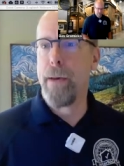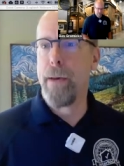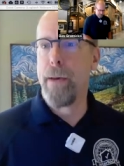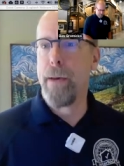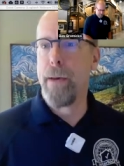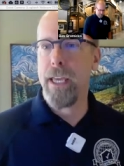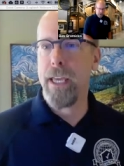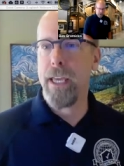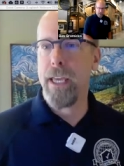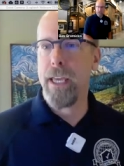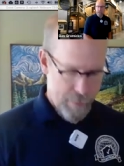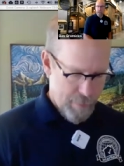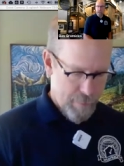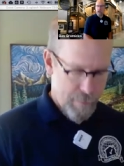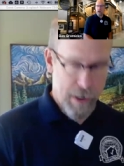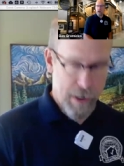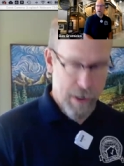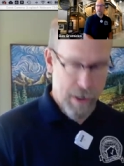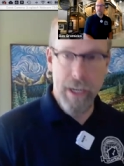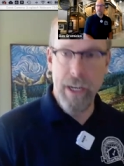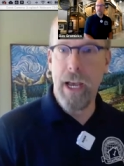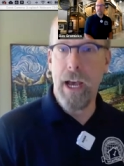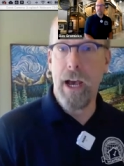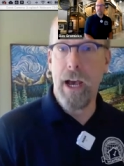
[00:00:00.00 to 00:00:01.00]
right
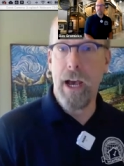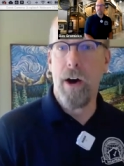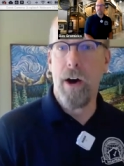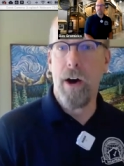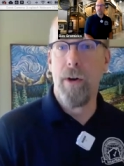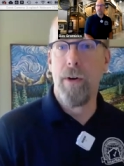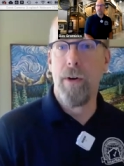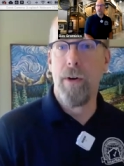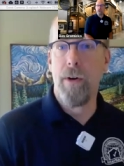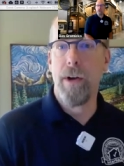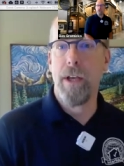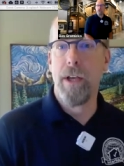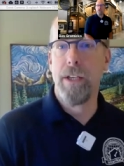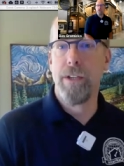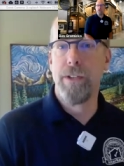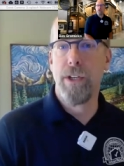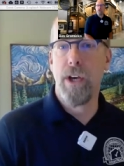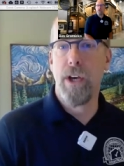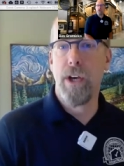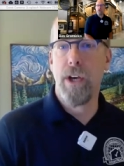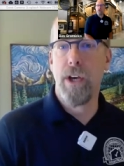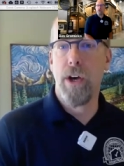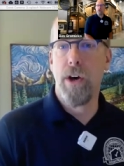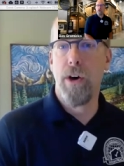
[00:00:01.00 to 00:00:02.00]
now is to go
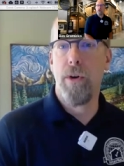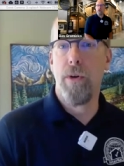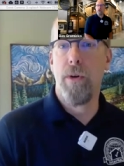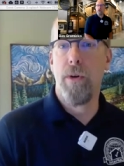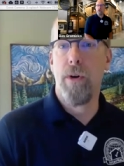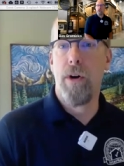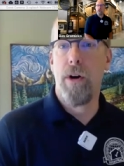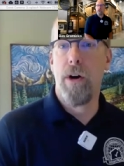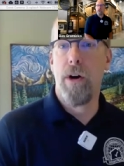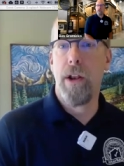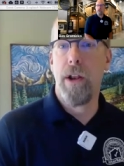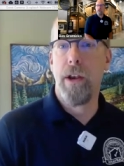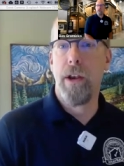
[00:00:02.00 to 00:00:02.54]
on